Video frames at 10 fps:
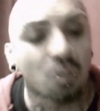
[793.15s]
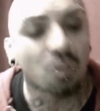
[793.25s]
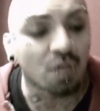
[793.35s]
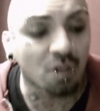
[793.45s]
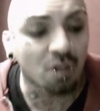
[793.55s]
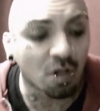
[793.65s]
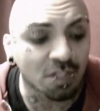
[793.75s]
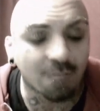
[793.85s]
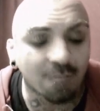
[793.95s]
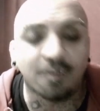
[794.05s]
you acknowledge
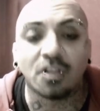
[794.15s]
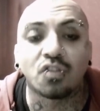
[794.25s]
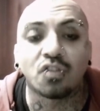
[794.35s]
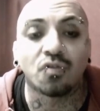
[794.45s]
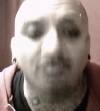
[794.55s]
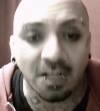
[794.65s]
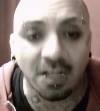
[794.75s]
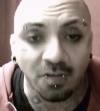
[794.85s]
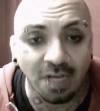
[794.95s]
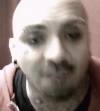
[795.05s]
them for their true
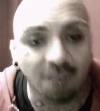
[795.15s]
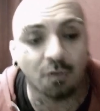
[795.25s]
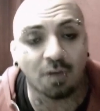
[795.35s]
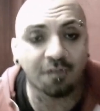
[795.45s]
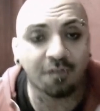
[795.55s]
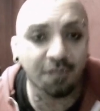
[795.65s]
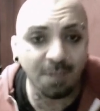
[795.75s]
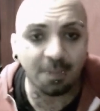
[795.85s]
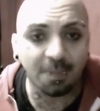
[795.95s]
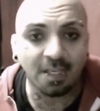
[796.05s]
value. Now, if you want to
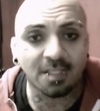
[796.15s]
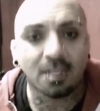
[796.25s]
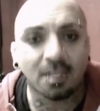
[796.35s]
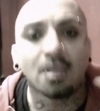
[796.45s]
flip this,